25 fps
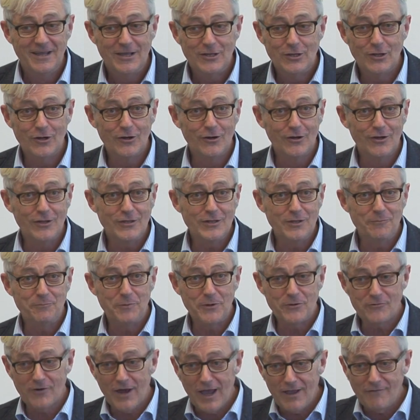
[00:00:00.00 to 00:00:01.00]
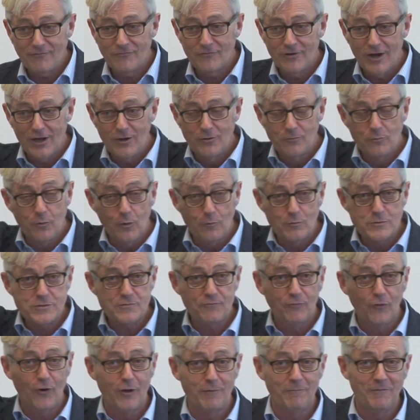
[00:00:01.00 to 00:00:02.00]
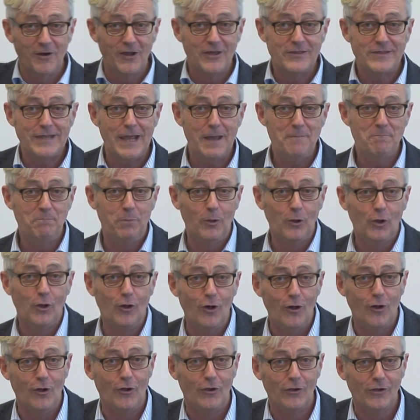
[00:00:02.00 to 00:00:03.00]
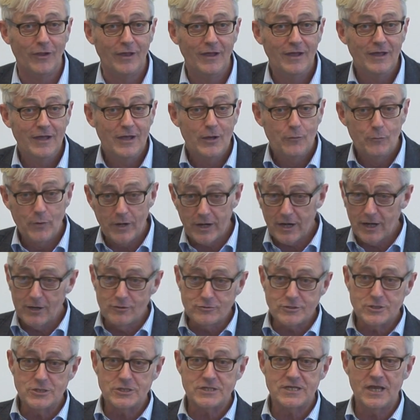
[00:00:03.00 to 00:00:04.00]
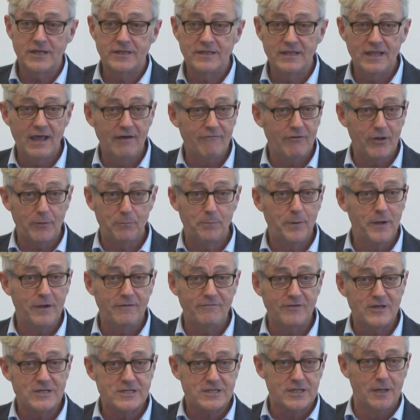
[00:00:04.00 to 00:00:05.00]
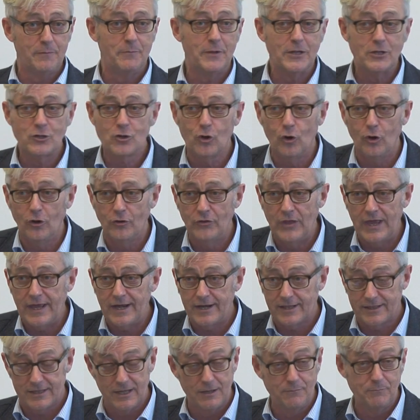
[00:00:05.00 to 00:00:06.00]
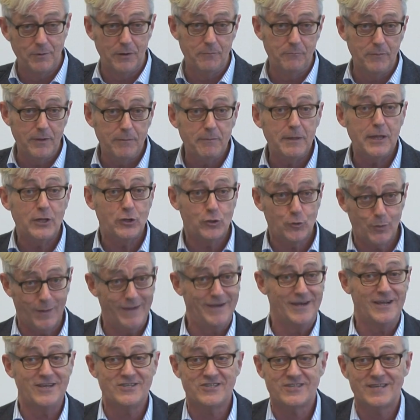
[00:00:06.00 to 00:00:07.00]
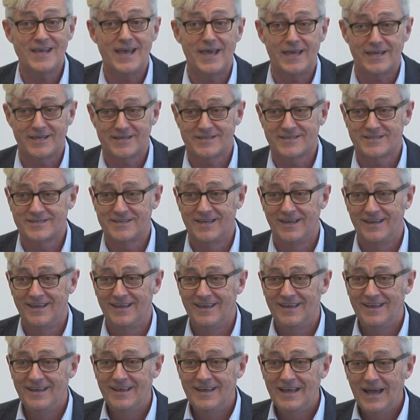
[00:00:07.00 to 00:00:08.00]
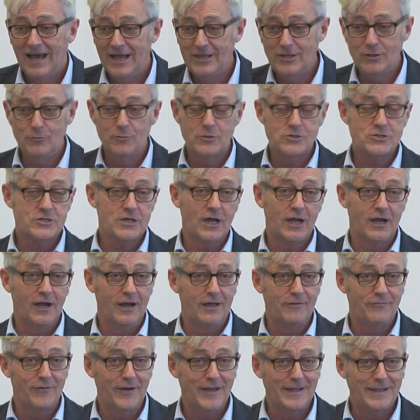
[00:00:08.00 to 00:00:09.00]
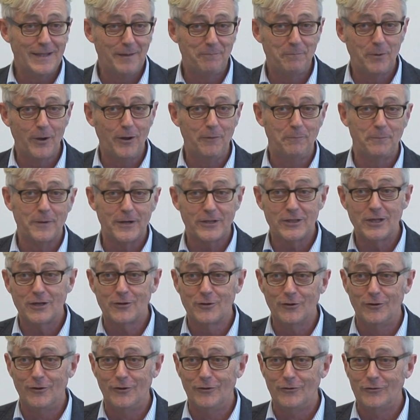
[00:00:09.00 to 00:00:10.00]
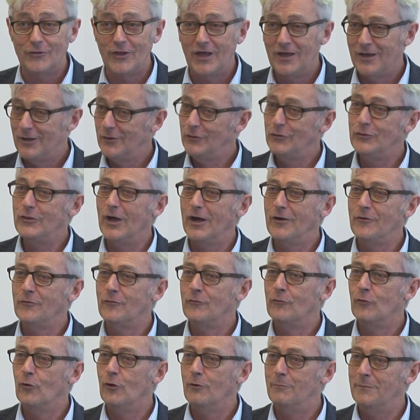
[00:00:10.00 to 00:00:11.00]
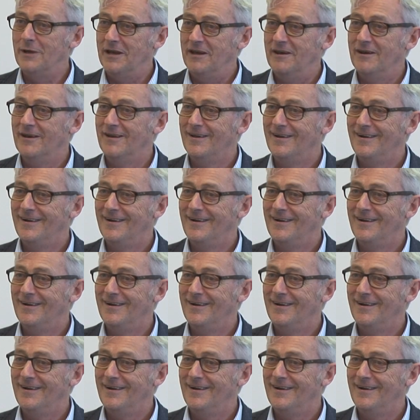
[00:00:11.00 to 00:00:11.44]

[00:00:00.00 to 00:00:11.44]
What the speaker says: You know, you'd be driving around what was formerly Temple Hall, where houses had never previously been called anything but maybe 26. And you would suddenly find a property called Dunroman.